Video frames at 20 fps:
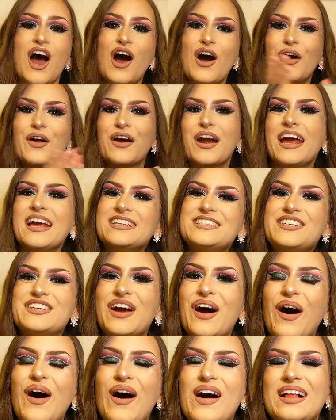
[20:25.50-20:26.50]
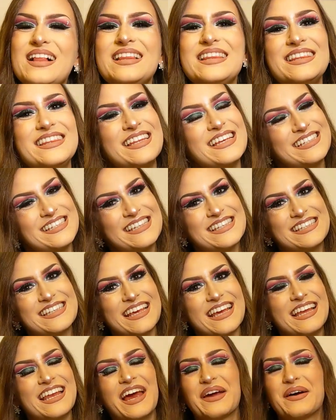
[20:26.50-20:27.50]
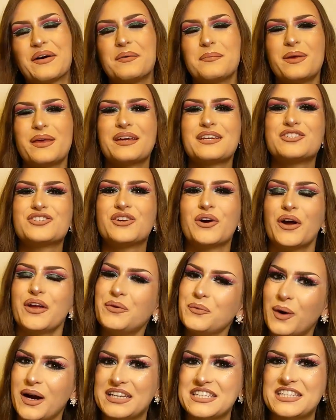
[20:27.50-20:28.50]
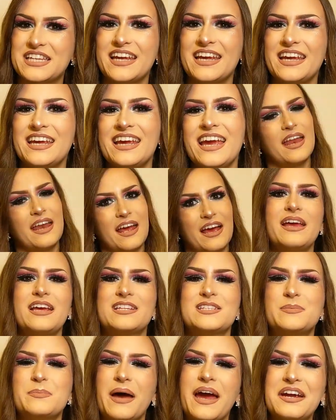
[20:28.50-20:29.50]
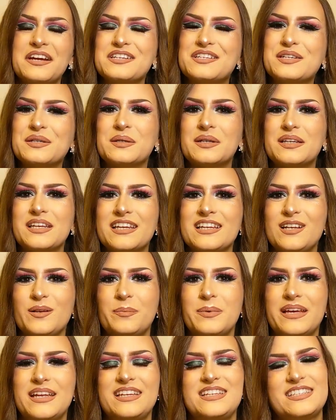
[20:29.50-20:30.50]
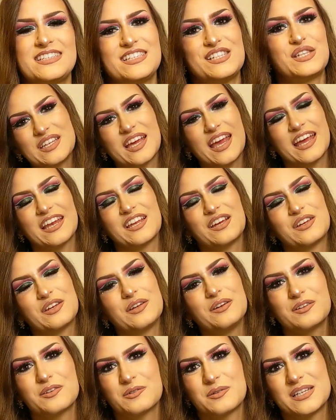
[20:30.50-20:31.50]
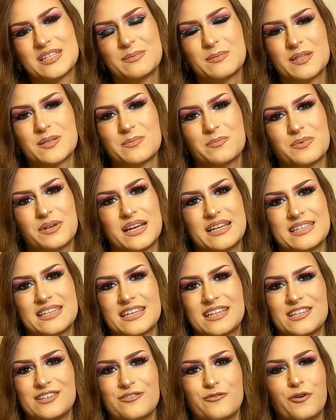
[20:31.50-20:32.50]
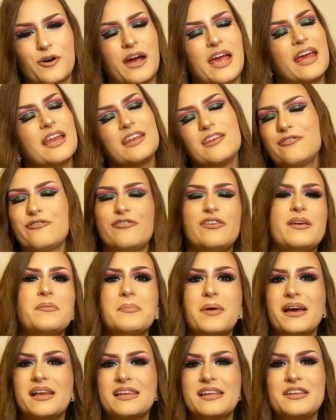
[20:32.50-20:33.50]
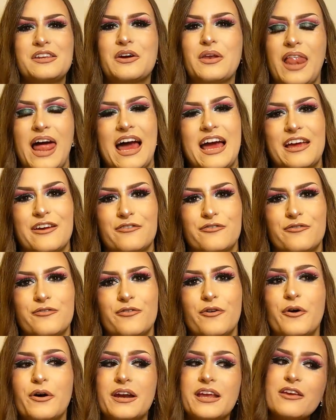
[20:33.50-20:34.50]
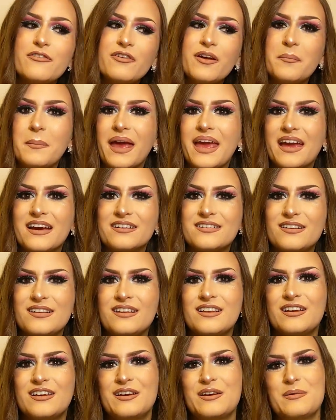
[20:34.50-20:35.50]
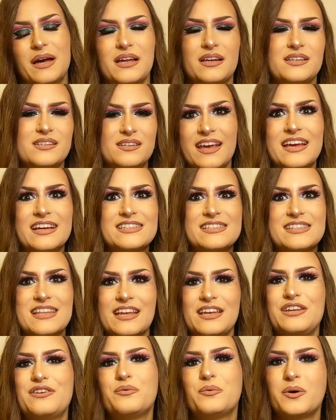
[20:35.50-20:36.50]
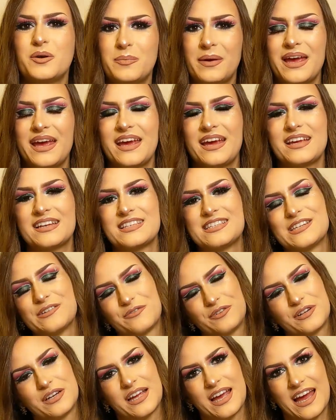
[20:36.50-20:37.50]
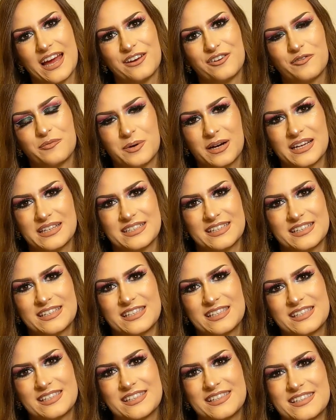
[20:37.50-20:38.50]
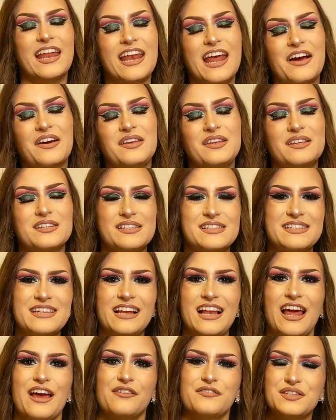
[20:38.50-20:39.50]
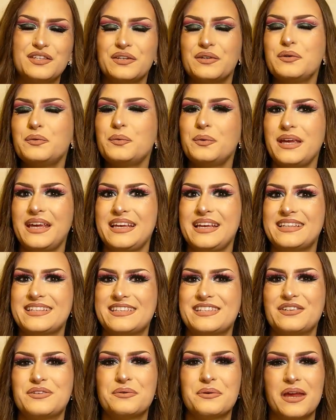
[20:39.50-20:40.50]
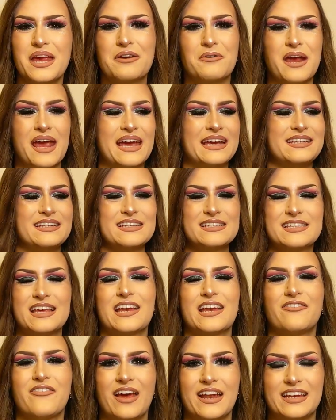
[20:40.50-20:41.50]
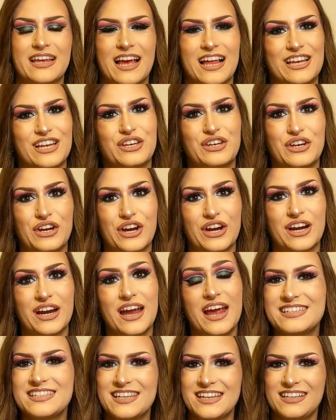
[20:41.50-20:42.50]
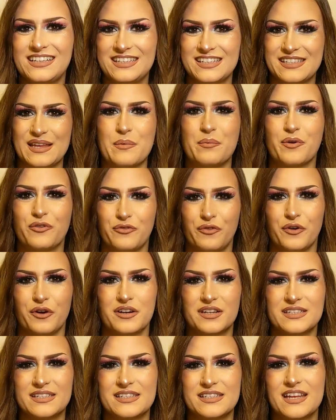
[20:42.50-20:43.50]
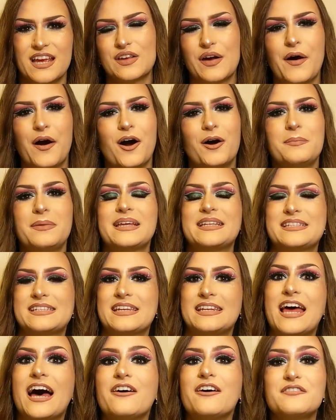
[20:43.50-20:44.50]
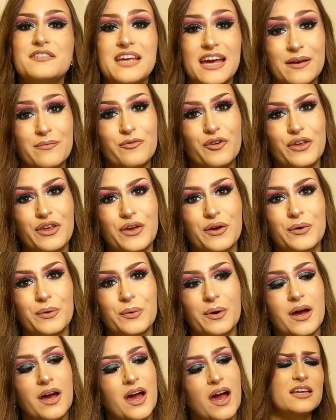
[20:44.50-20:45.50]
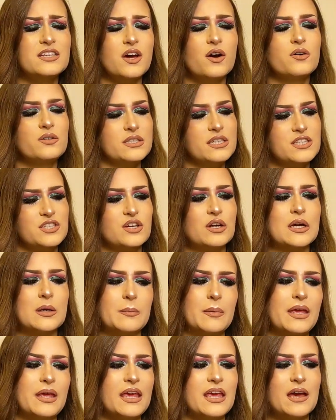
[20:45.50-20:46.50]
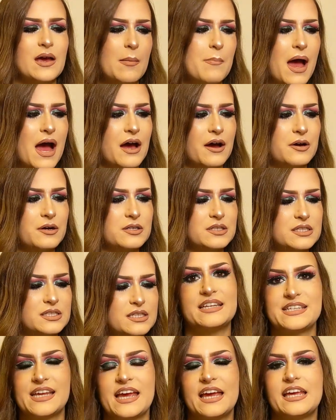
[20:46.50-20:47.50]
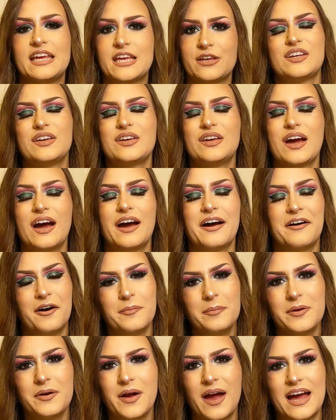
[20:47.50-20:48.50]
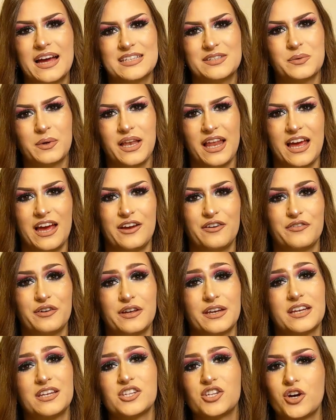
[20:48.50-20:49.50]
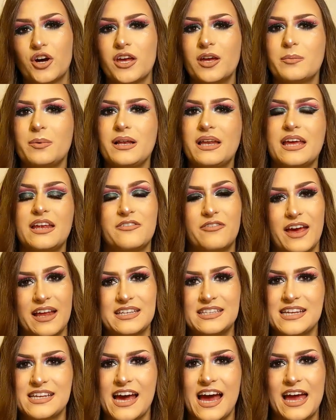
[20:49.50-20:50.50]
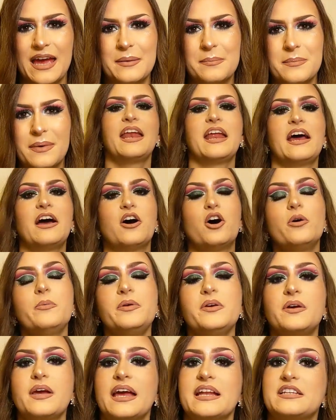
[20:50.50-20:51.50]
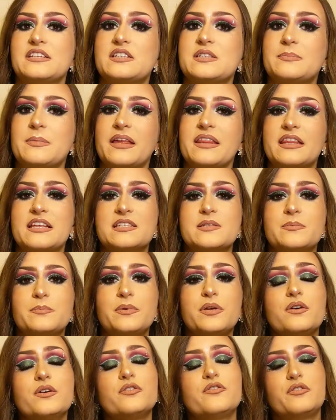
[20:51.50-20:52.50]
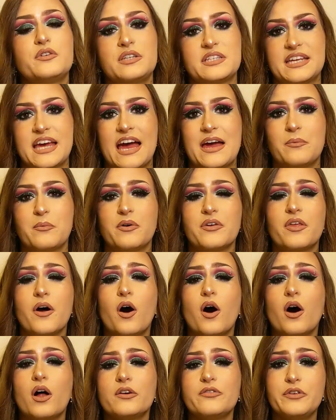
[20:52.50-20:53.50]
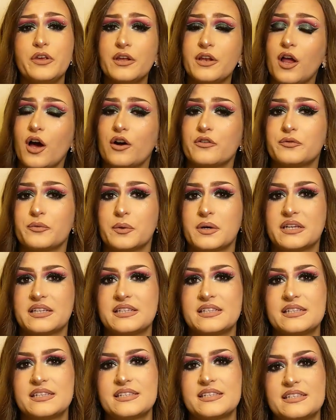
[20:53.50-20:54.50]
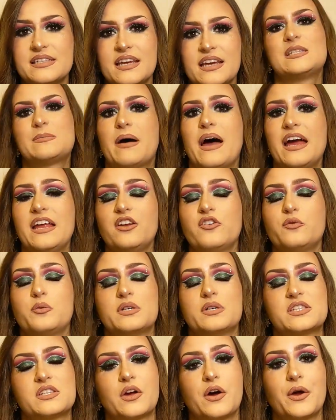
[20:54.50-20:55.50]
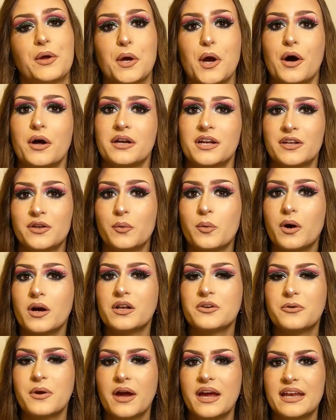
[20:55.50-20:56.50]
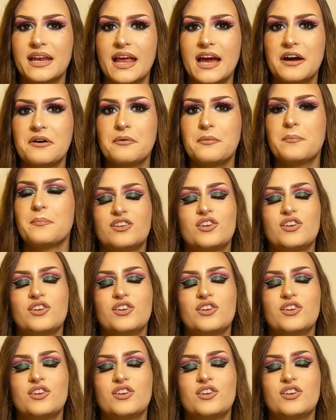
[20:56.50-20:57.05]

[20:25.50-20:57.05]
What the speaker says: Alright y'all, this is it. I hope you enjoyed watching and I inspired you a little bit to get a cute Christmas present for any female in your life or even male, but I guess then you would pick different kind of presents. And now you still have 2 weeks to recreate this advent calendar until December 1st. So I hope that's enough time for you. It only took me about a day, so I hope you guys will have an enjoyable advent time and I hope you get to spend this beautiful time with all of your loved ones, despite of what's going on in the world right now.